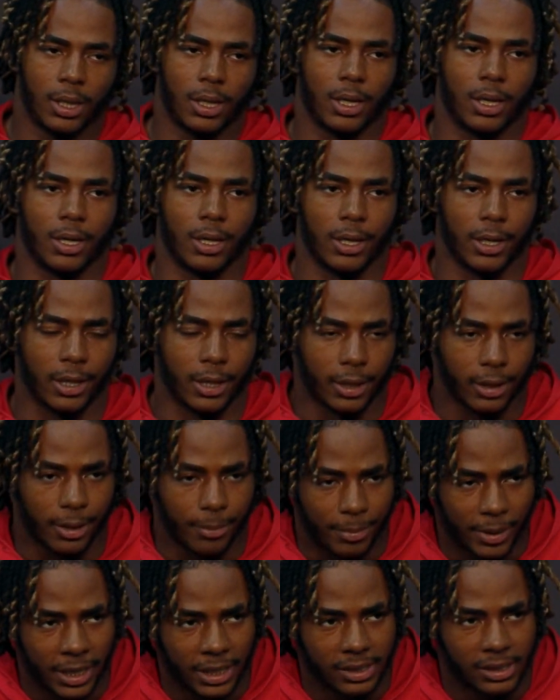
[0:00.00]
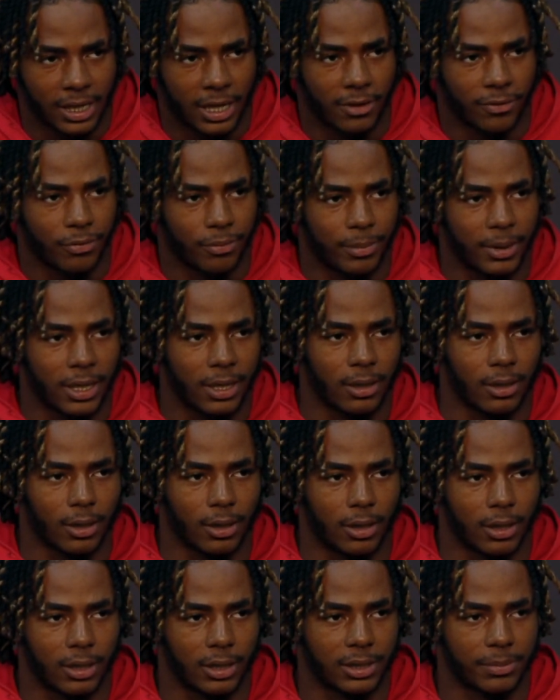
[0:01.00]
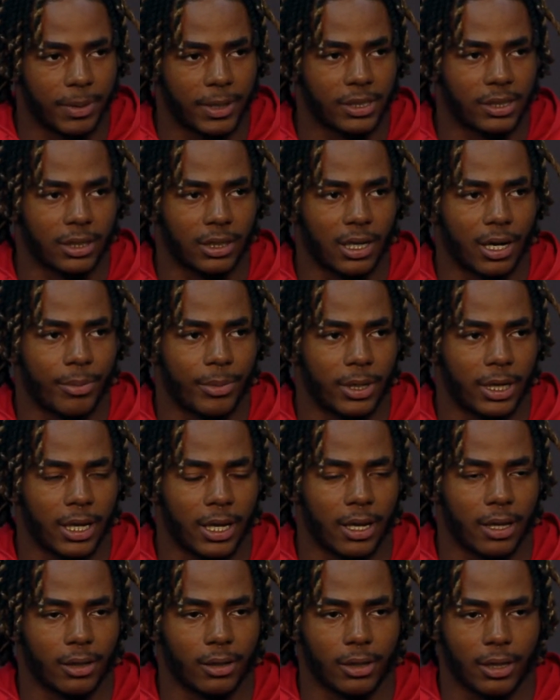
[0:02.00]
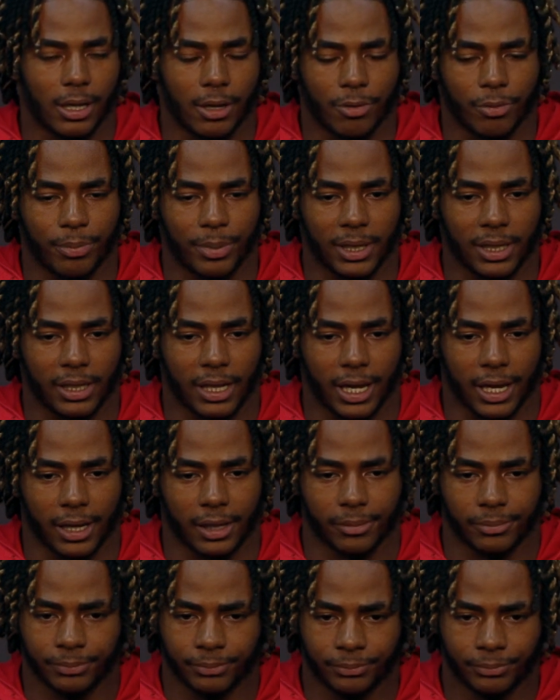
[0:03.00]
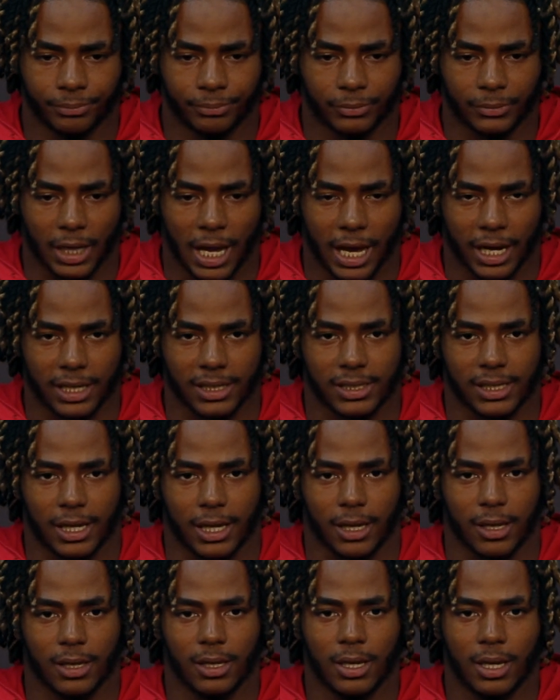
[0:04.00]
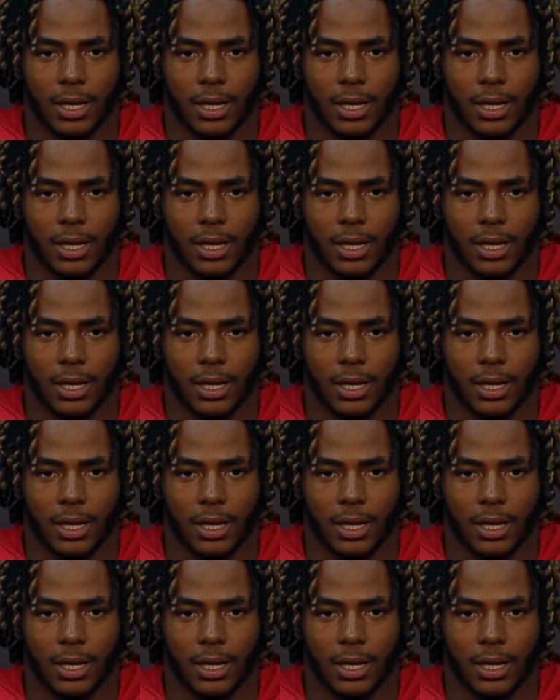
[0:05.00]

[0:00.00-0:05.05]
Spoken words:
The biggest thing for me, especially coming in, it would be like, I could say,